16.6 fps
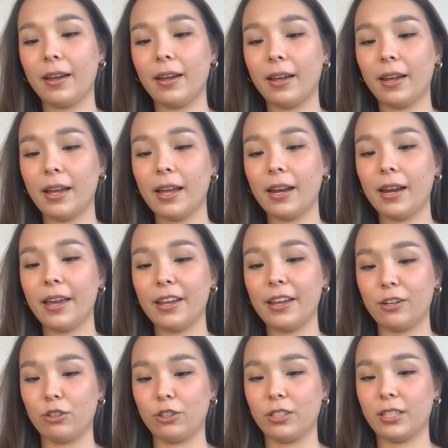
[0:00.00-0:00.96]
an
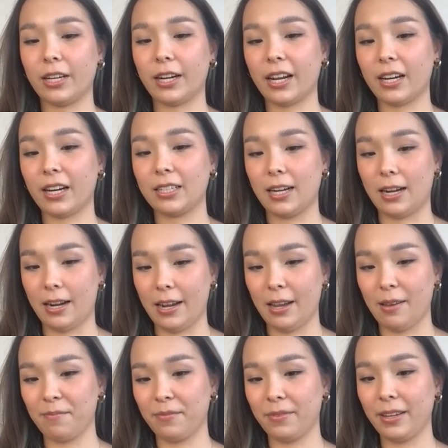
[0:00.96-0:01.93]
interesting
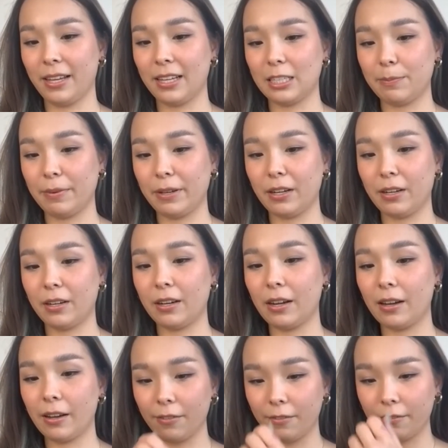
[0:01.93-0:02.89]
time. It's been
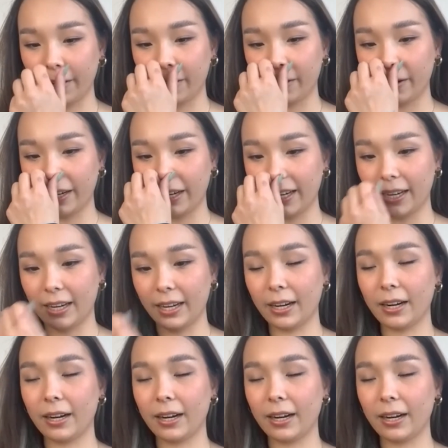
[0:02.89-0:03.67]
a very